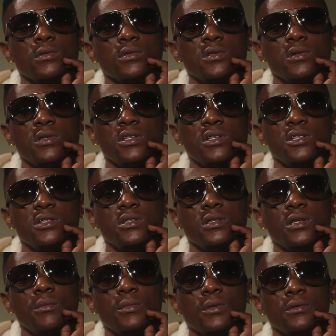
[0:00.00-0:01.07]
So this
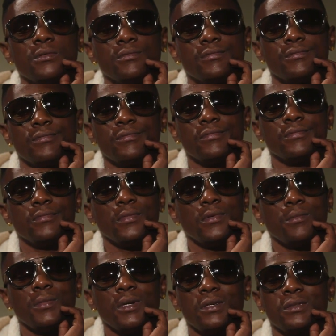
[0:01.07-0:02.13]
year, I'm gonna
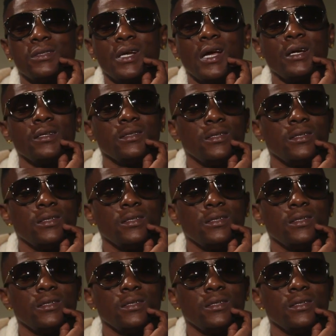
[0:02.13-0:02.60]
attack